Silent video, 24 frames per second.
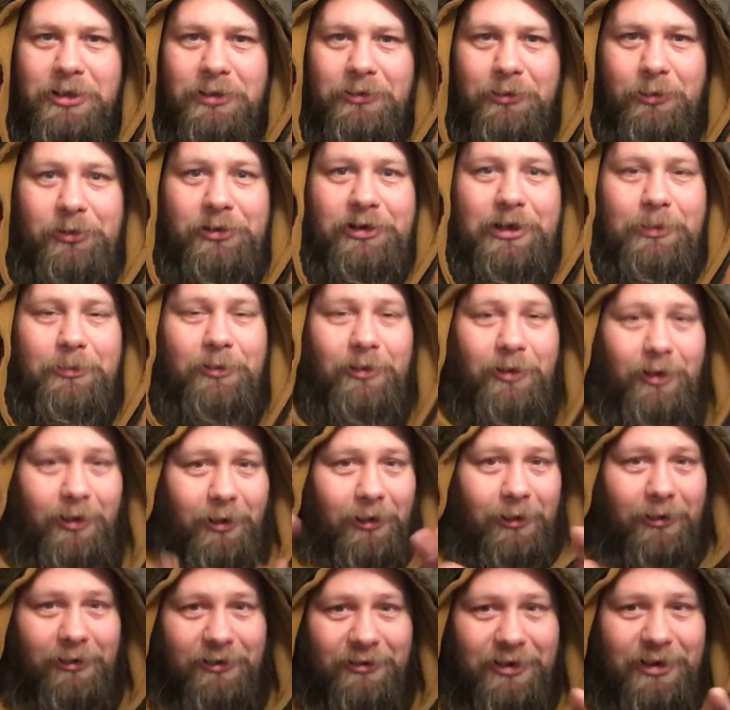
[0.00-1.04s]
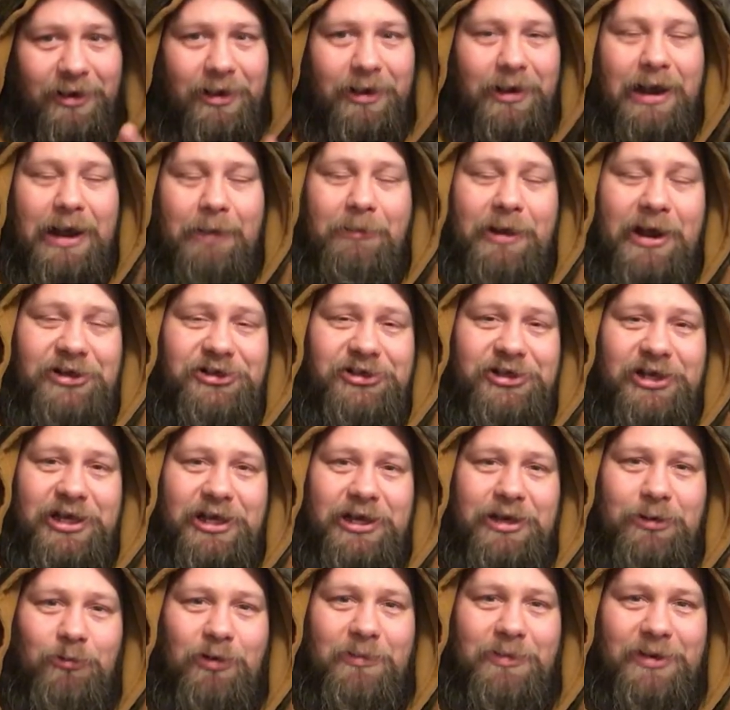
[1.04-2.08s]
Now, don't get me wrong, I'm not
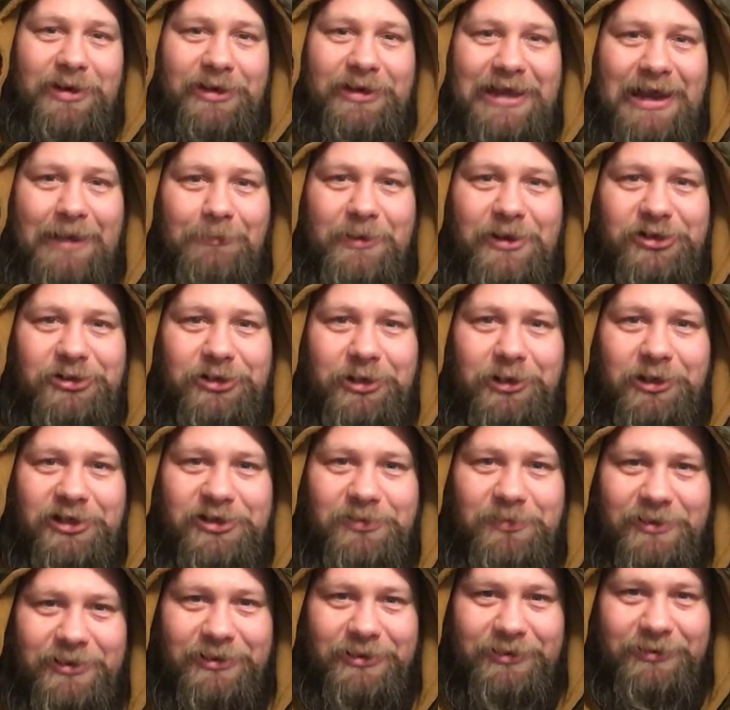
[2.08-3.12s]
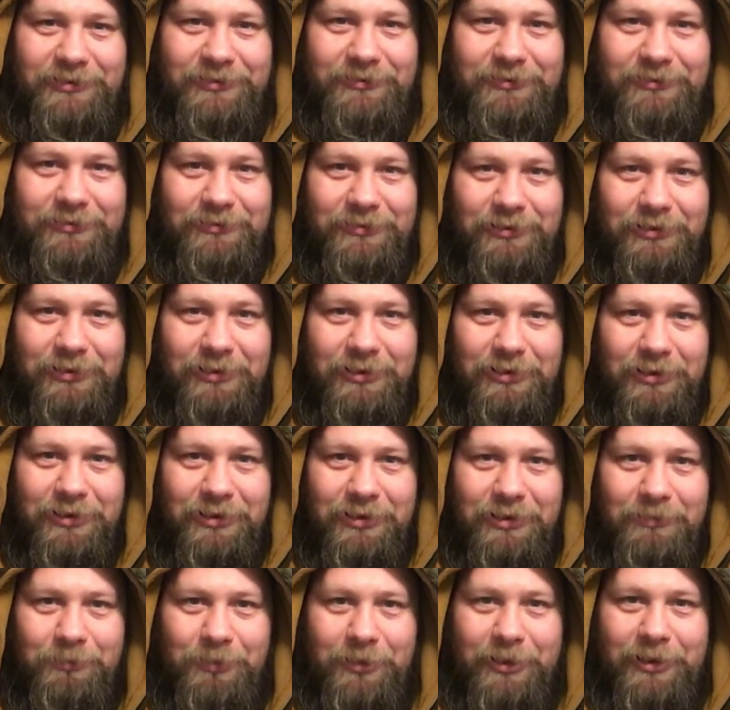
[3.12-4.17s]
saying women can't be as strong as men,
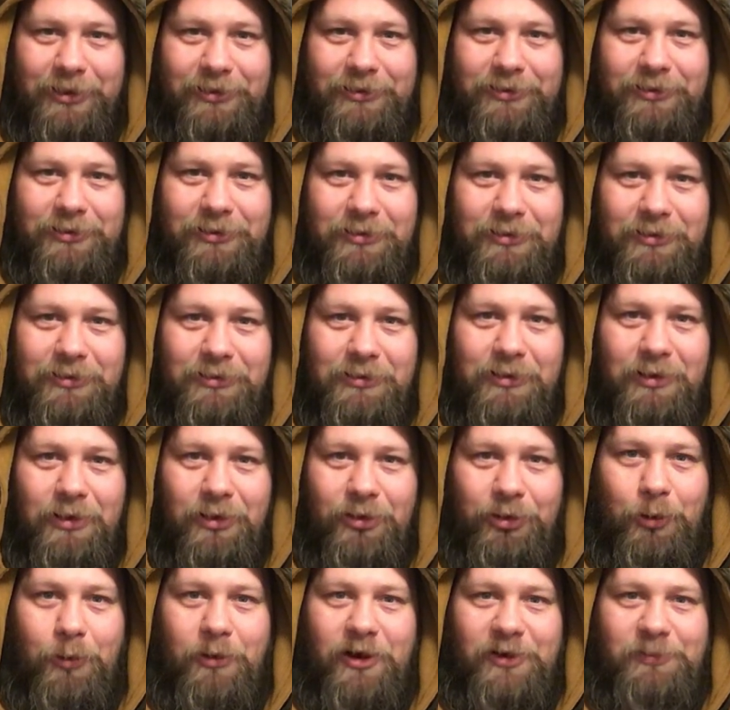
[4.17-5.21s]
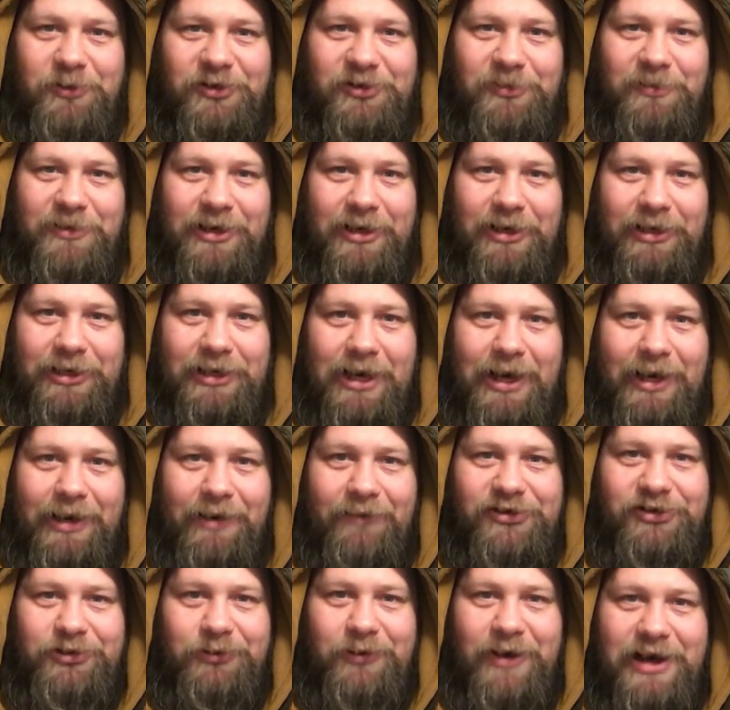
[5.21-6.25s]
but Thor's supposed to be a god
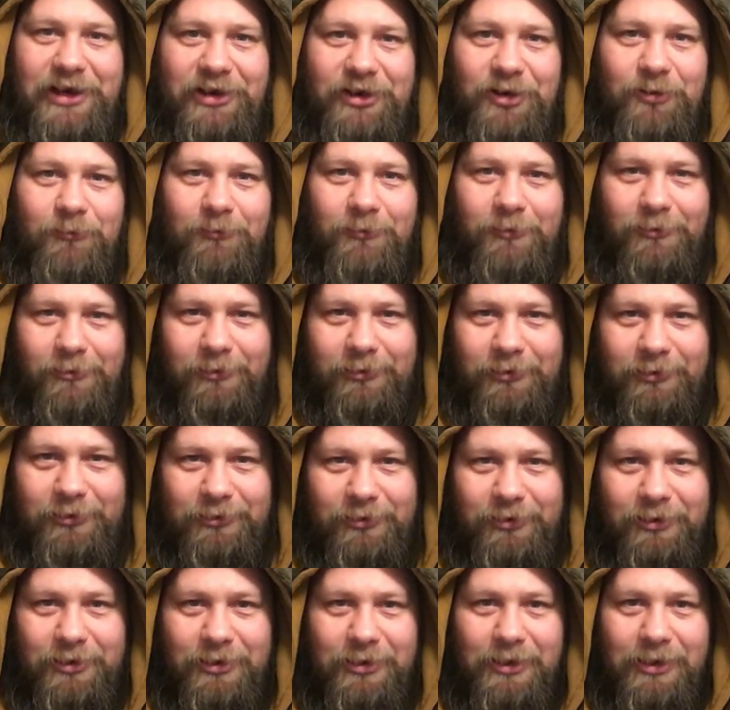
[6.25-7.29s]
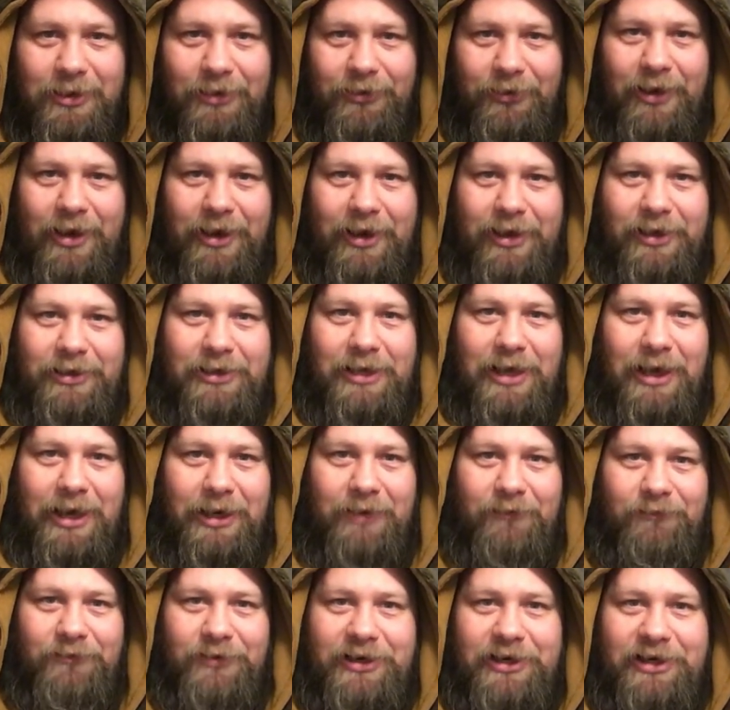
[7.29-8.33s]
of strength in war, not a god
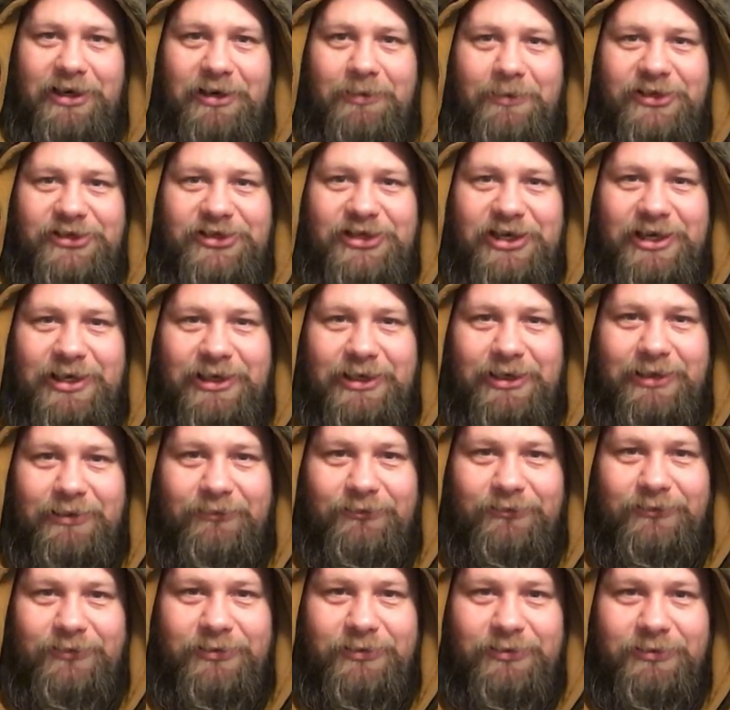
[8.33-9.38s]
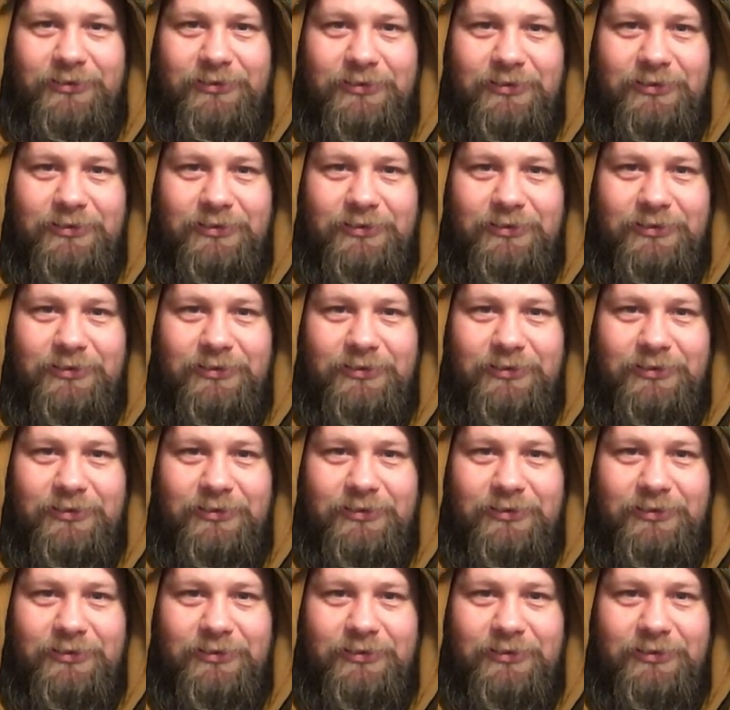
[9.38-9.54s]
of needing to be saved.